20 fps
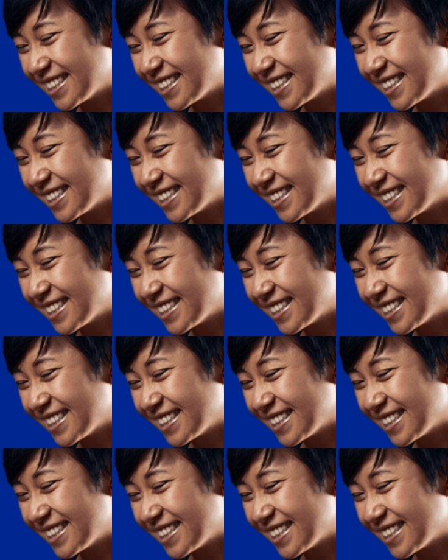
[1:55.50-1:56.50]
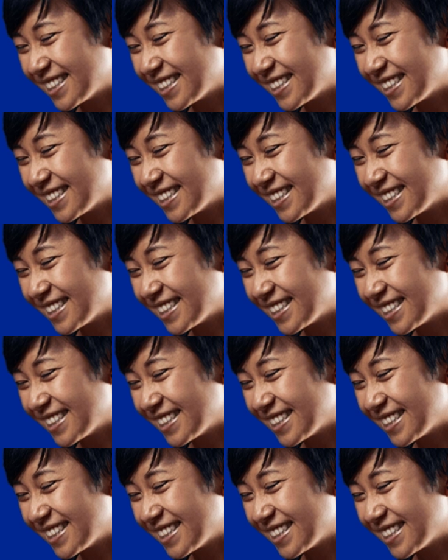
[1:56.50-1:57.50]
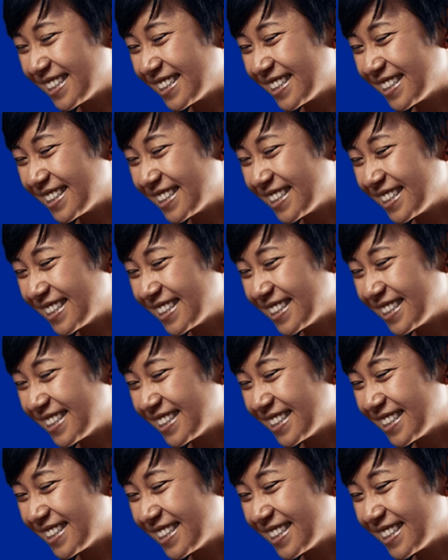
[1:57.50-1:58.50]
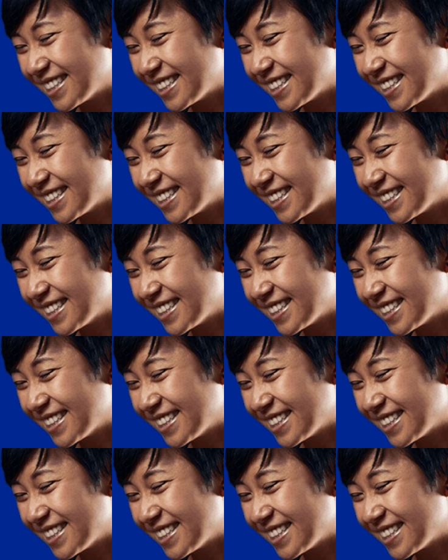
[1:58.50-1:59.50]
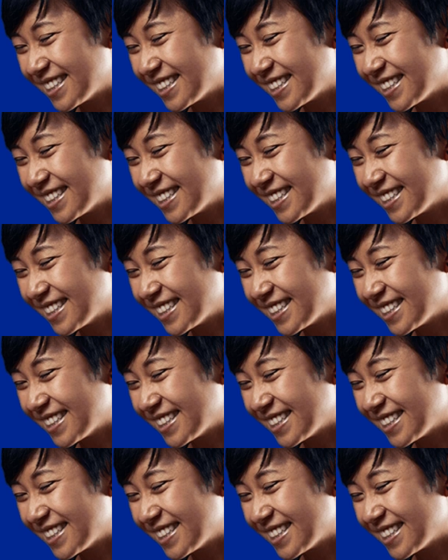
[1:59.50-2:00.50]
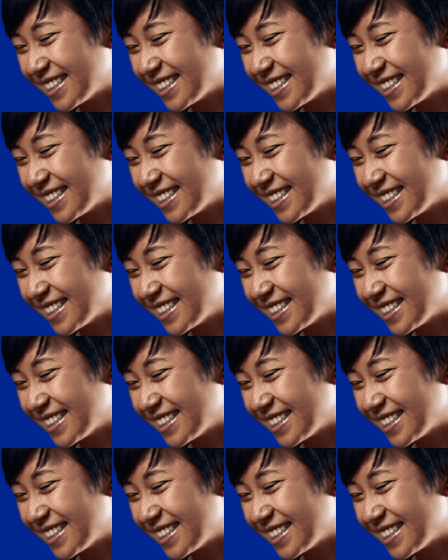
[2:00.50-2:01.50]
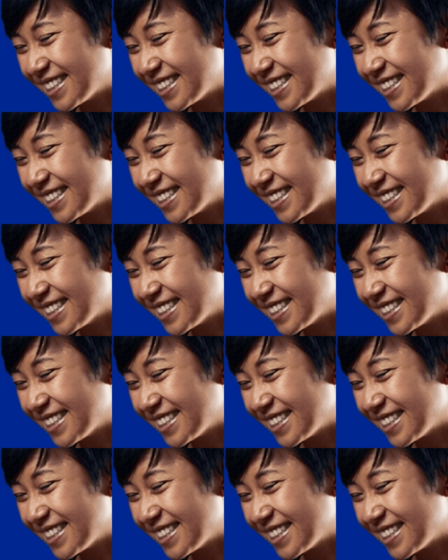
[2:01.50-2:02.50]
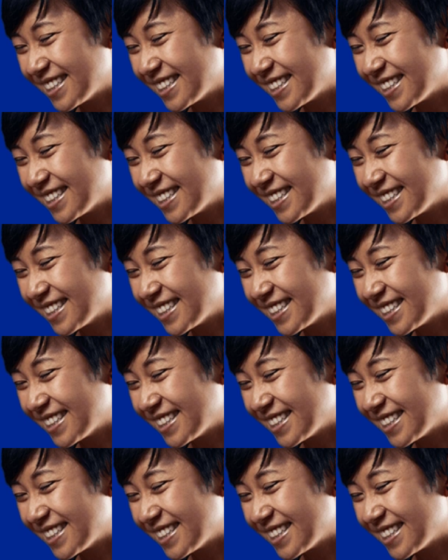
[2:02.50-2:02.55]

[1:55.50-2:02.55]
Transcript: The face doesn't move, so there is nothing to read.